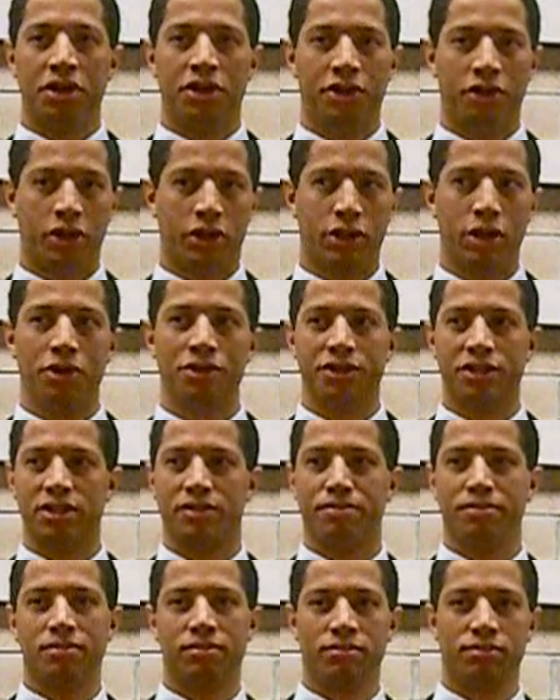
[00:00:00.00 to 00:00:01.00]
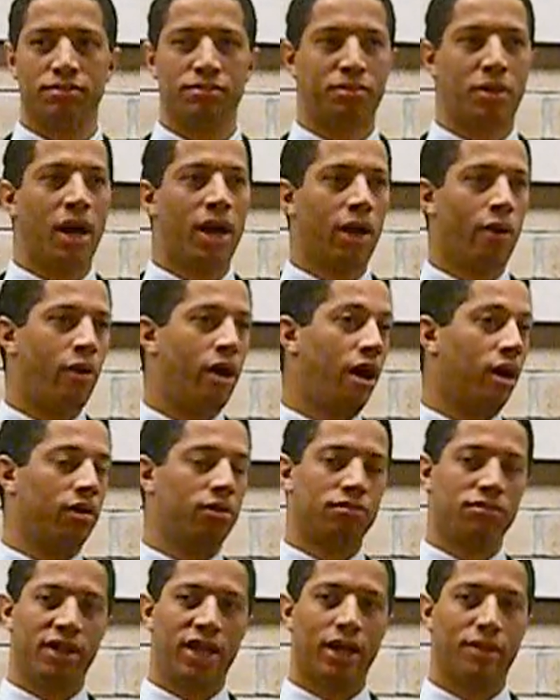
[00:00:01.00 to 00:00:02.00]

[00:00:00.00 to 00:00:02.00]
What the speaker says: into your closest body of water,